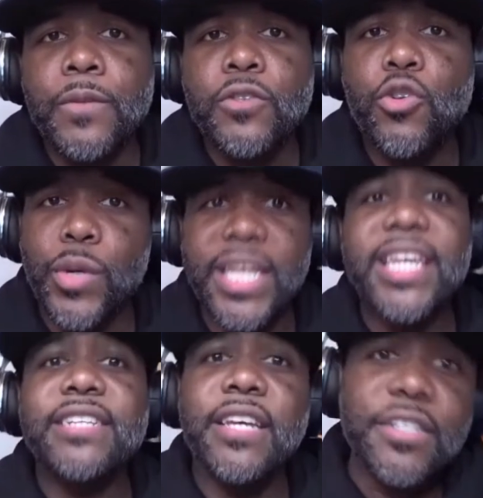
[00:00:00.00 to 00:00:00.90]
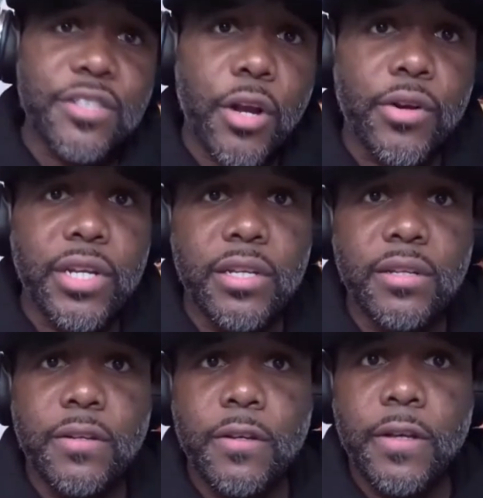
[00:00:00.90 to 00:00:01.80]
So when he gets his 30,
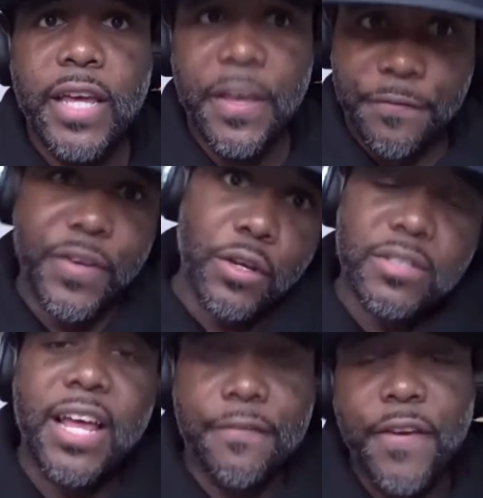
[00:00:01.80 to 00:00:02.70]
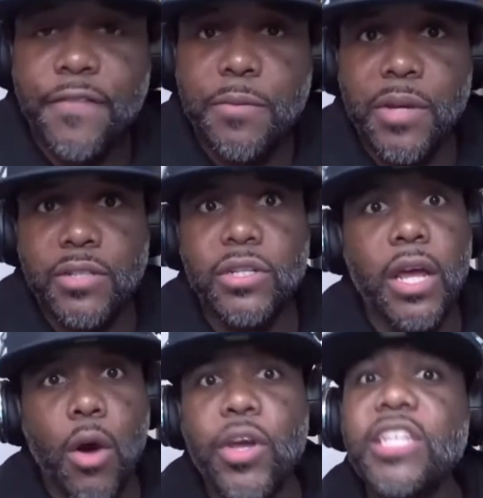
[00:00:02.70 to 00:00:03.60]
it feels like 50, because you're like,
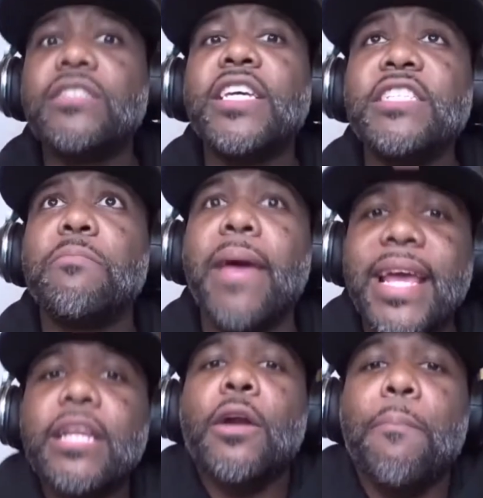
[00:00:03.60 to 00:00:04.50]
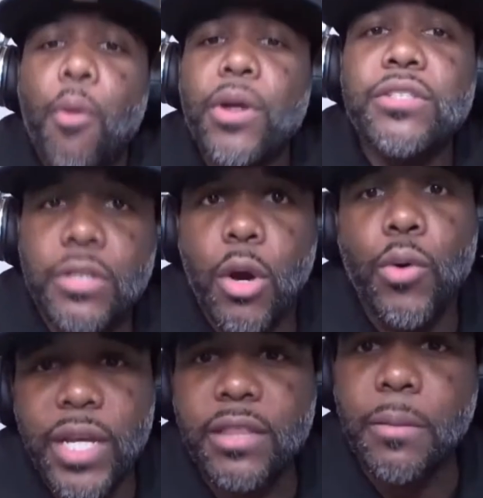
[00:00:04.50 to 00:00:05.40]
oh, he's making it a point to go
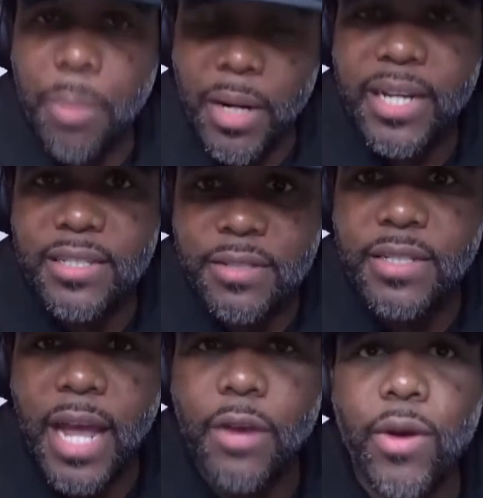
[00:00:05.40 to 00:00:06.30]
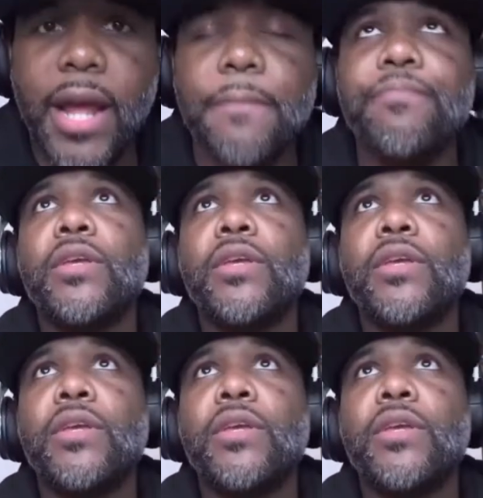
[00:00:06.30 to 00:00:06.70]
get the buckets tonight, right?